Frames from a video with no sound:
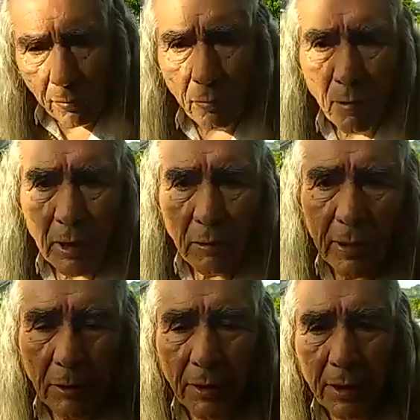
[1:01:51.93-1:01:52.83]
what are
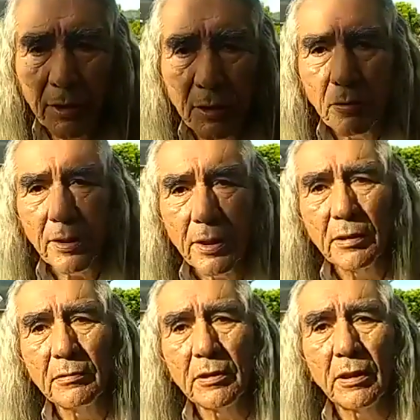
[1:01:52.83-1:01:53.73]
we going to do with it
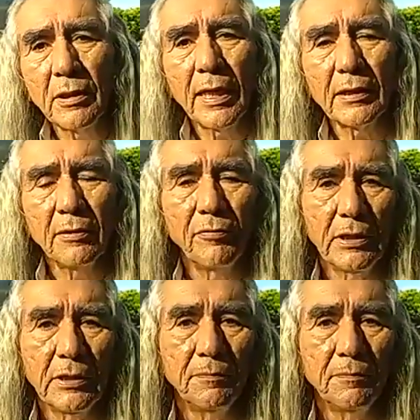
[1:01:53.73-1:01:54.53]
collectively?